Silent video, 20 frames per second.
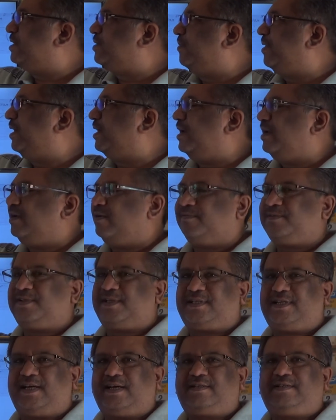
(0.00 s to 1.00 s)
twinkling of the
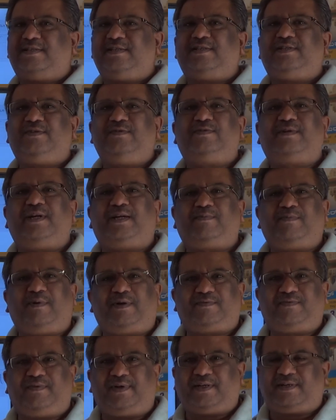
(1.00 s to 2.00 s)
stars is due to
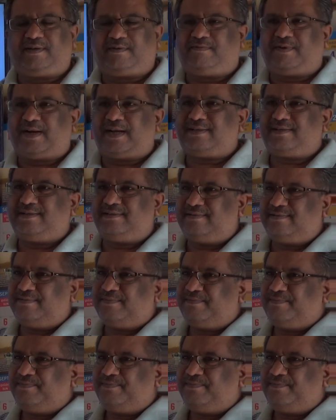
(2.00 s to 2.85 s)
atmospheric refraction,